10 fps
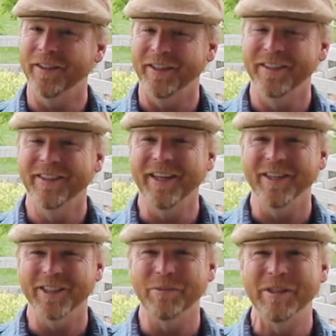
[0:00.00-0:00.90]
to
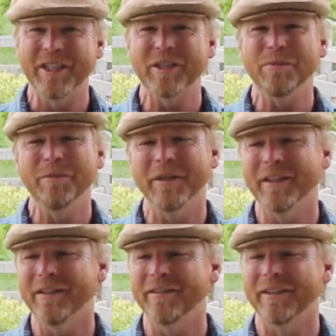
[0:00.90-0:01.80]
take some adjustment
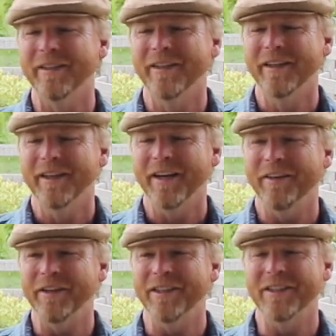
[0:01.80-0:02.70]
because
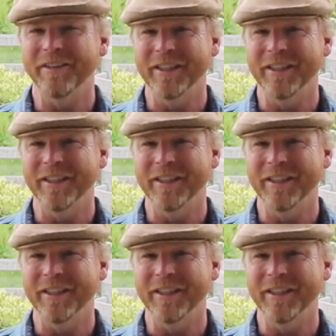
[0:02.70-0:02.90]
I've not done the